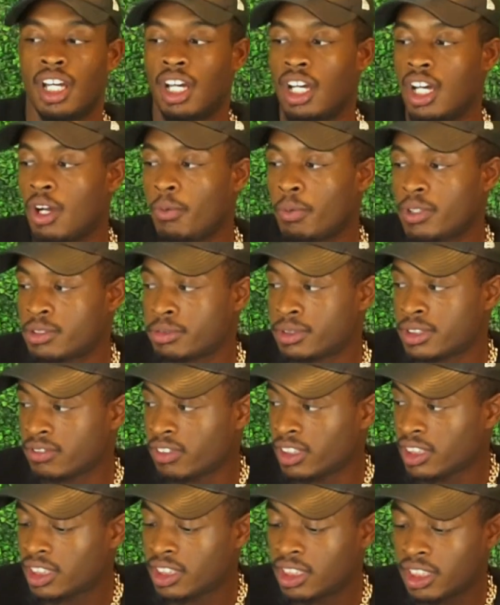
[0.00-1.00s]
uh, which was
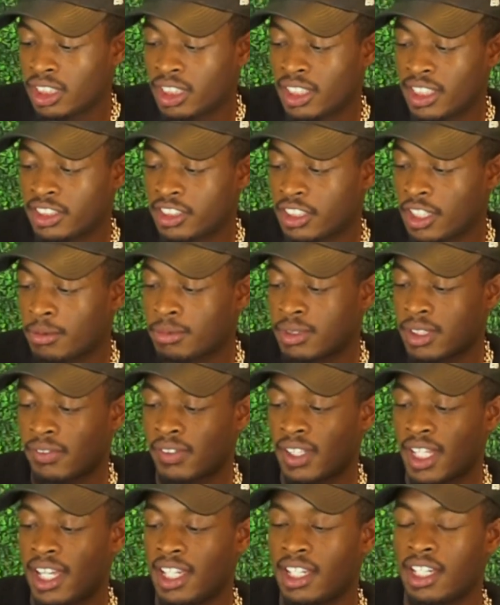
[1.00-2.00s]
really good in terms
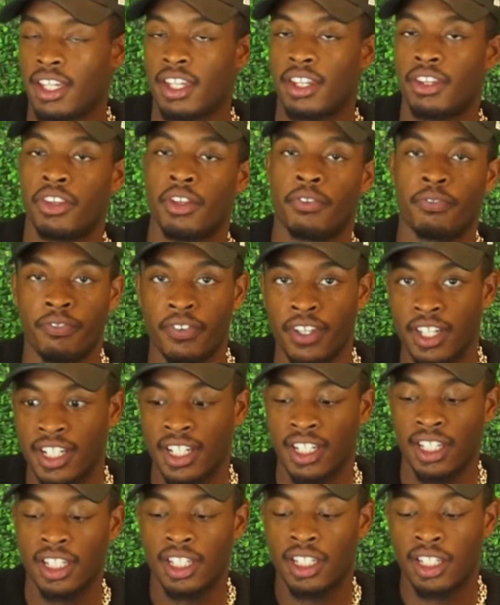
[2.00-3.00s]
of like the
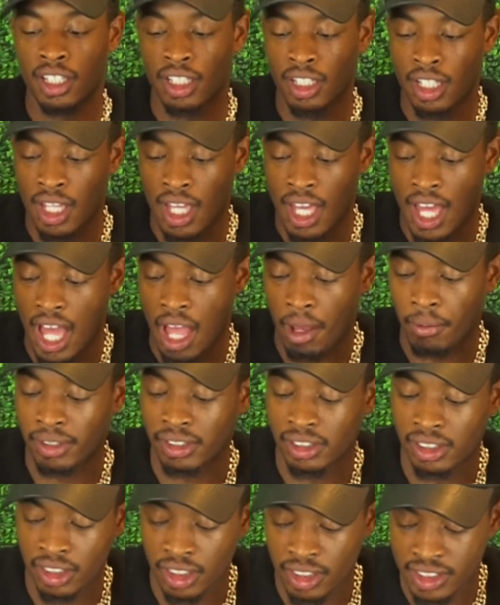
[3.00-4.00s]
fitting, how it
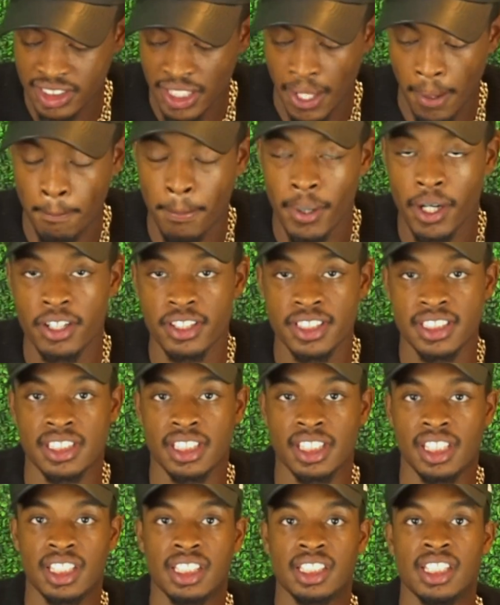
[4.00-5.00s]
looks in
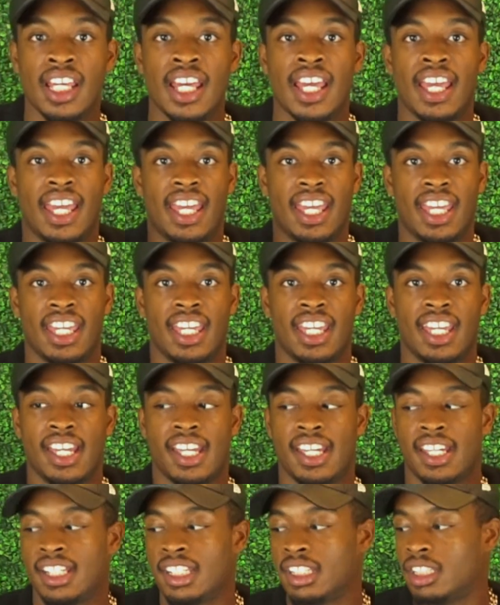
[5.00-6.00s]
person,
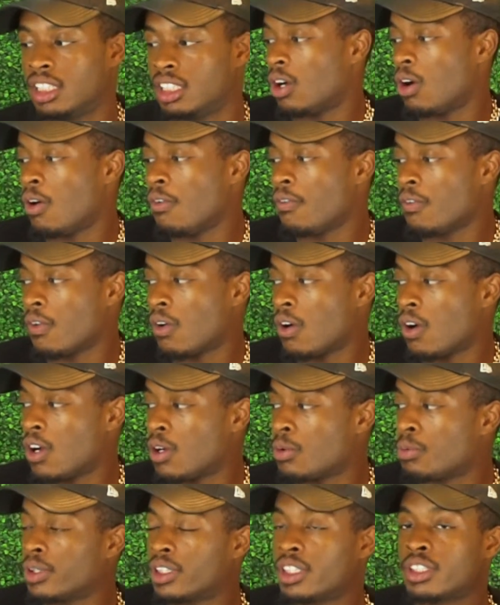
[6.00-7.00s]
and
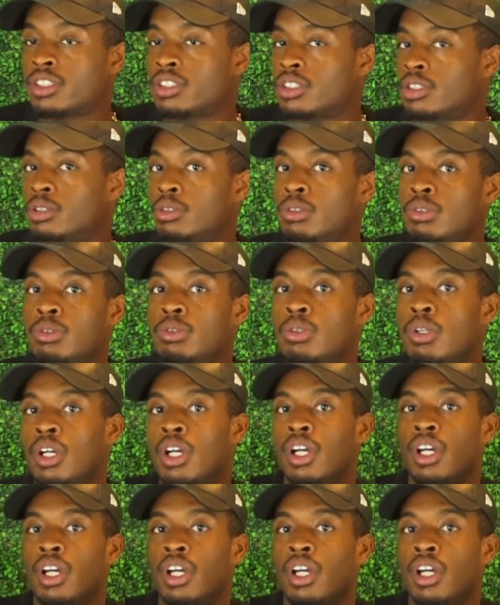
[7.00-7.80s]
overall with the shoe